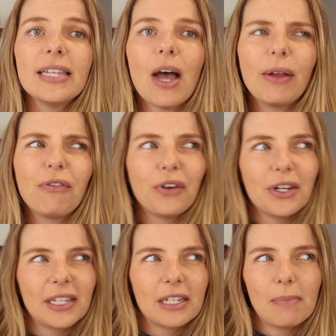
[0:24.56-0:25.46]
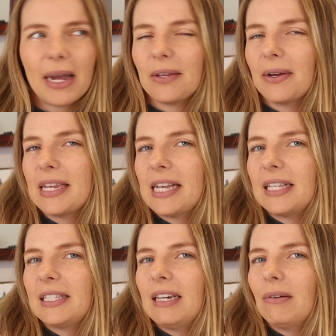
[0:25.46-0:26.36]
Now, at first, this might not
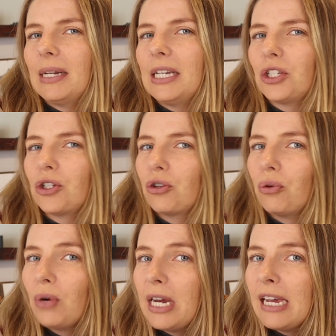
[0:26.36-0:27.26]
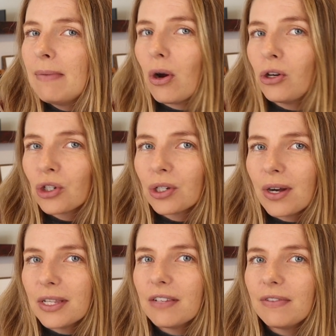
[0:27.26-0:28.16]
necessarily scream ocean
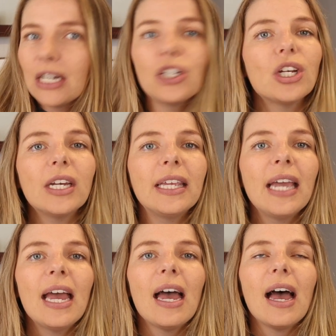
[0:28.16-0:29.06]
conservation.